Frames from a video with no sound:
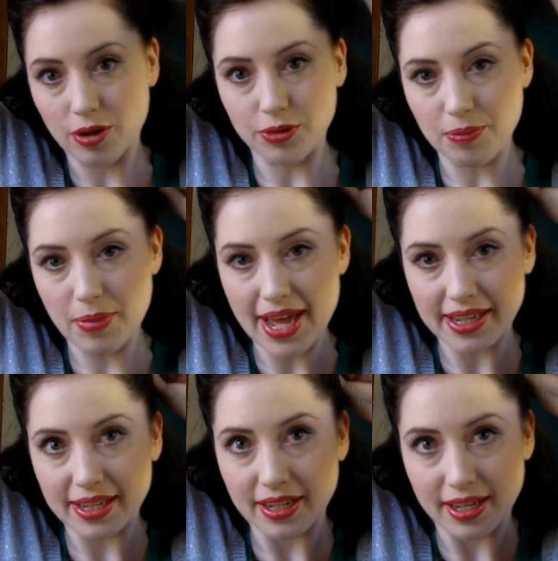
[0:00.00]
hold it
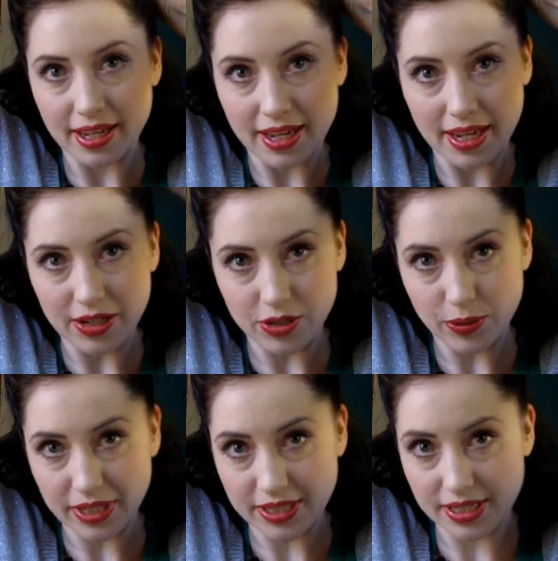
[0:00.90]
back and
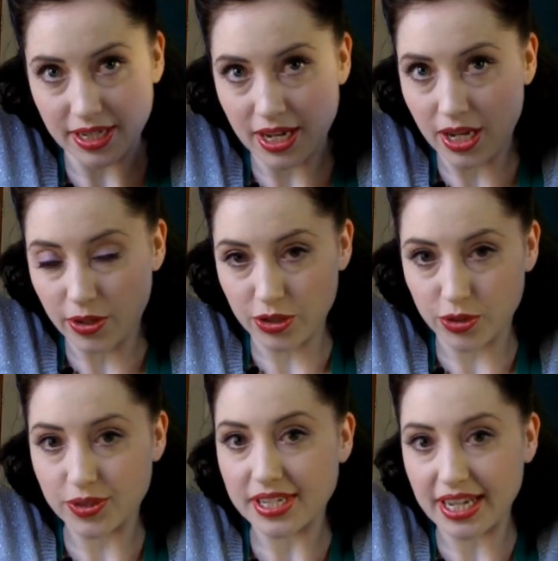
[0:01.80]
twist.
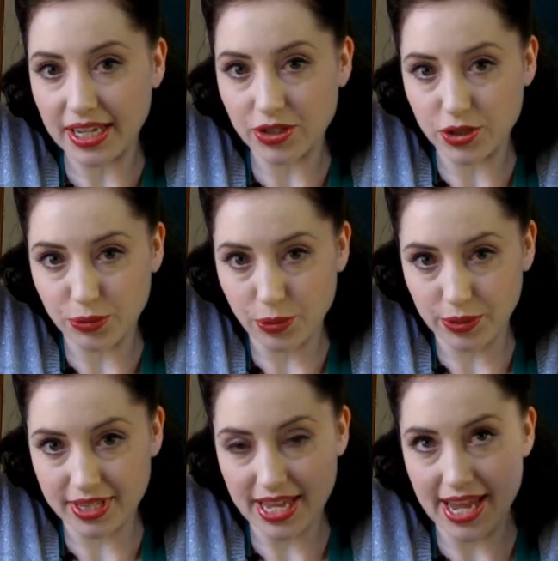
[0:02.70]
You're twisting in
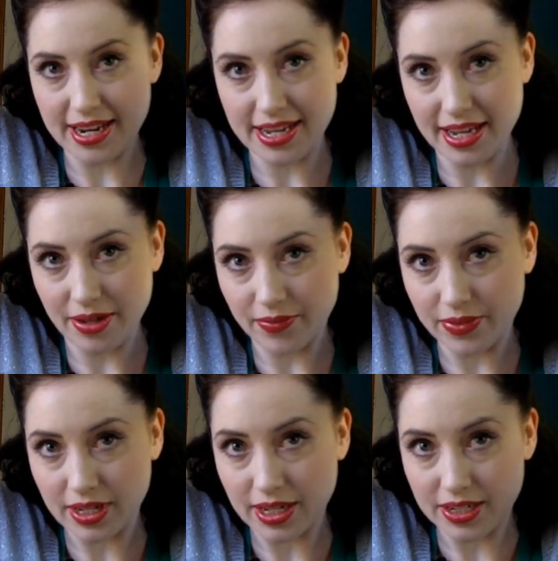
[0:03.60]
towards the head here.
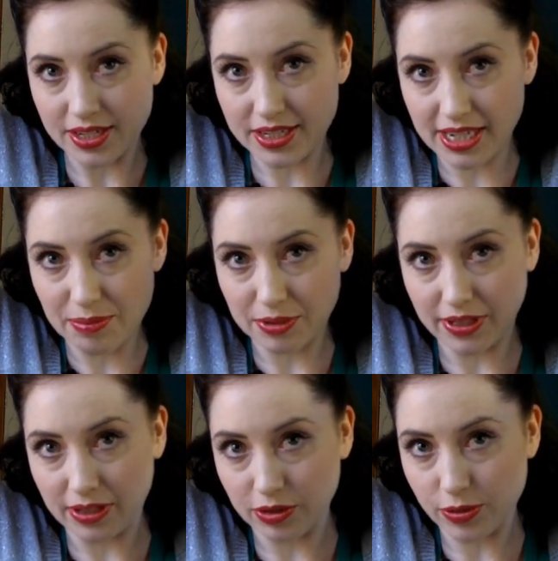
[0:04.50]
Just a
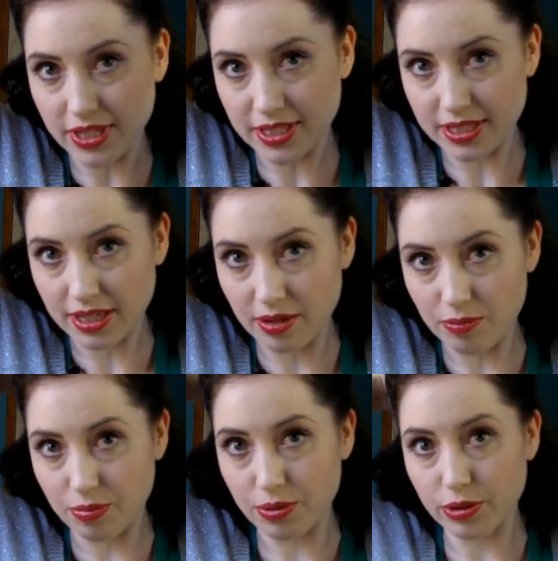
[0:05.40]
couple of little twists
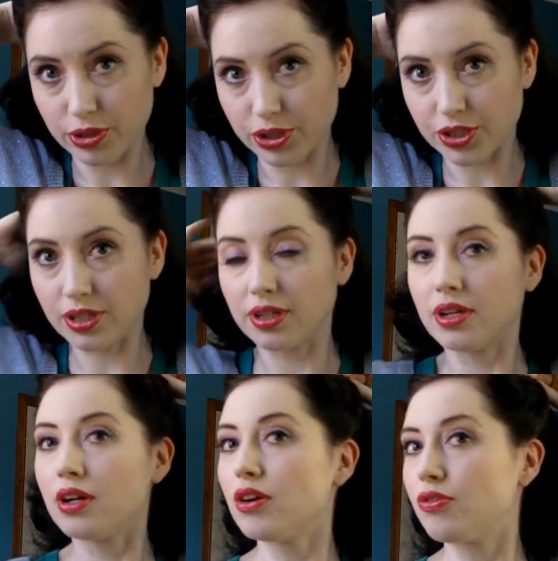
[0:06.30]
and push
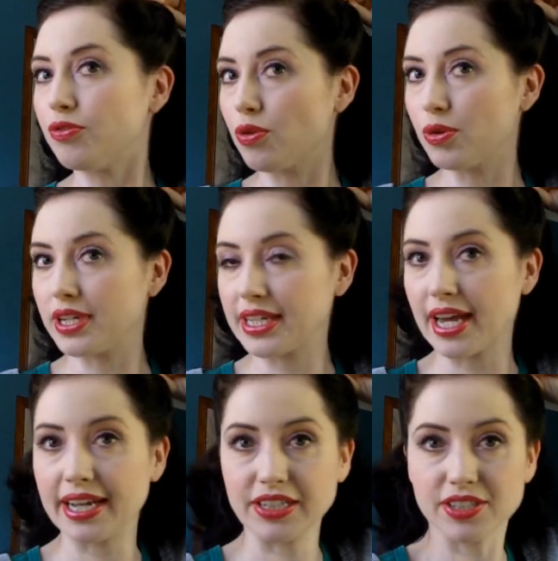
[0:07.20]
forward
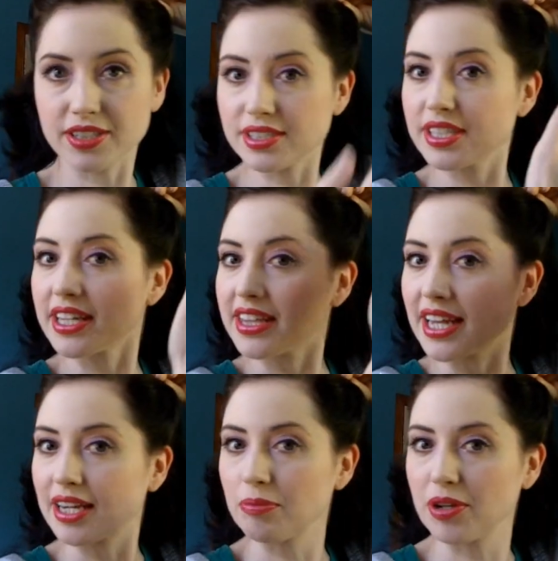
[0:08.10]
again, just to get
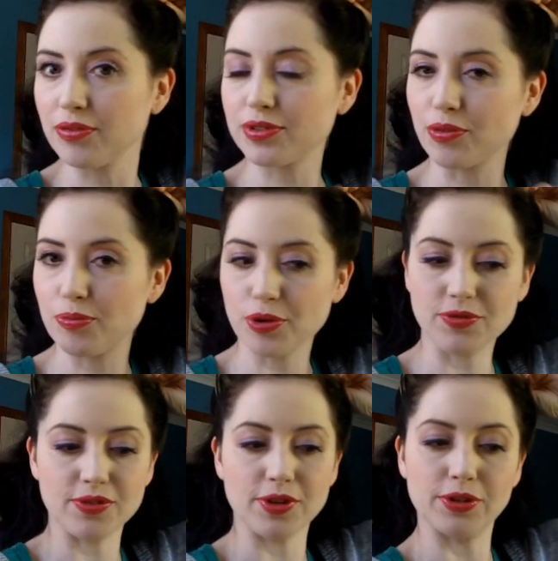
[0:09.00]
that little bit of sort of
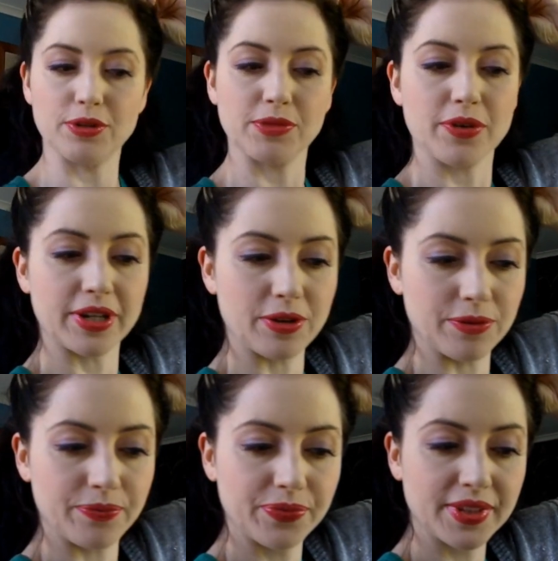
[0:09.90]
poofy volume going
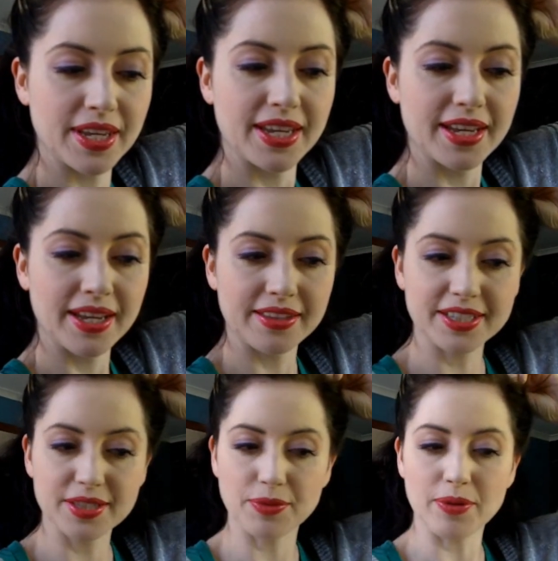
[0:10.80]
on.
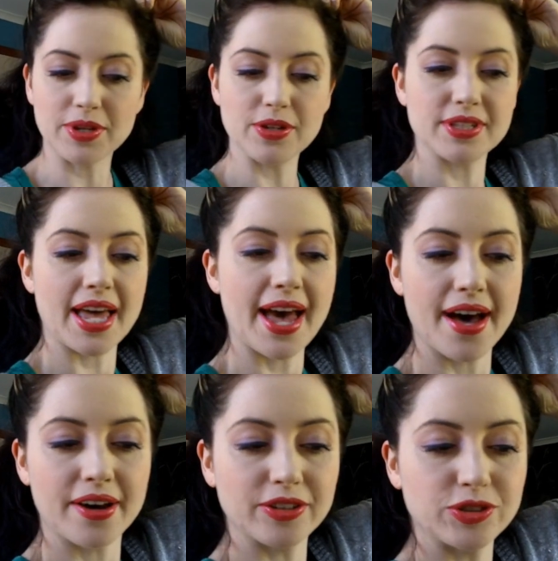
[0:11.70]
This is where we use
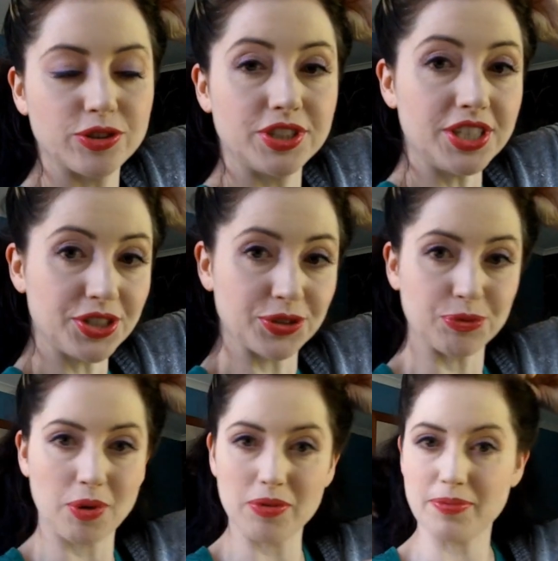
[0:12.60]
our
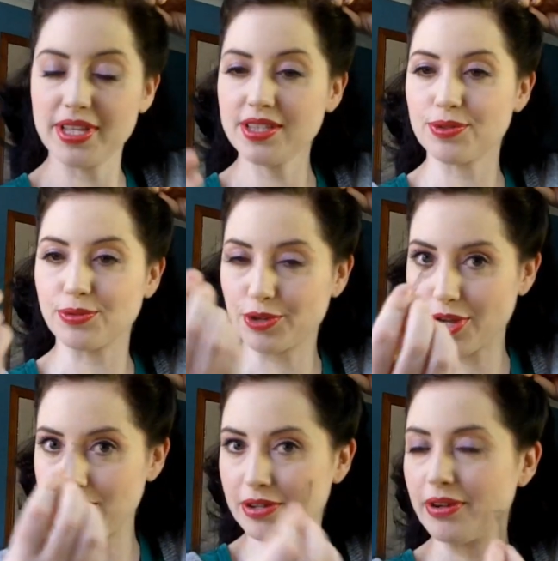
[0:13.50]
traditional bobby pins or
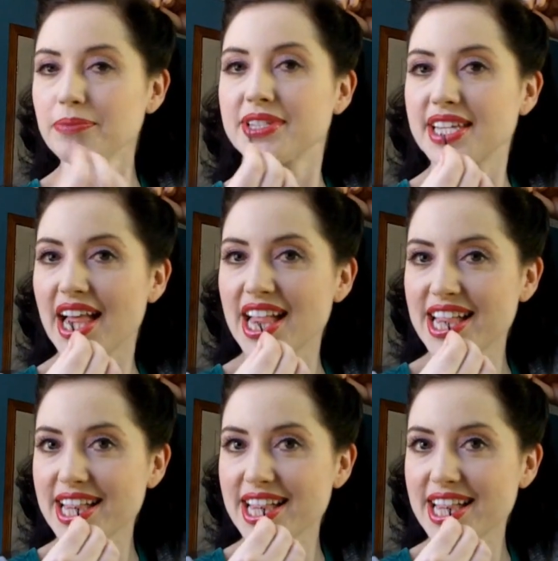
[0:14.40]
Kirby grips.